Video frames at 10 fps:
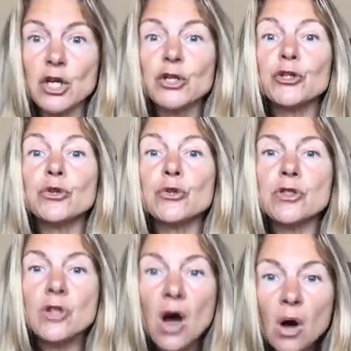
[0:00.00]
You
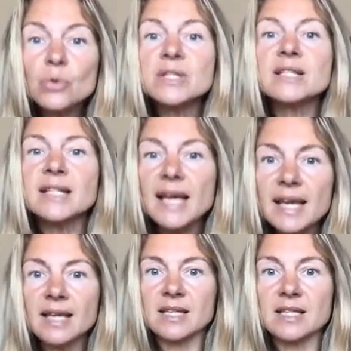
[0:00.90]
know
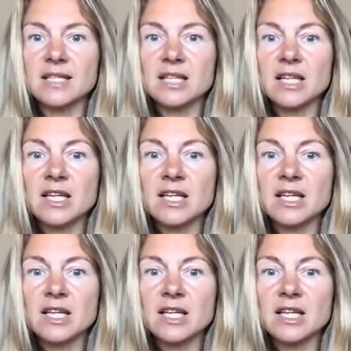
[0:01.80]
things.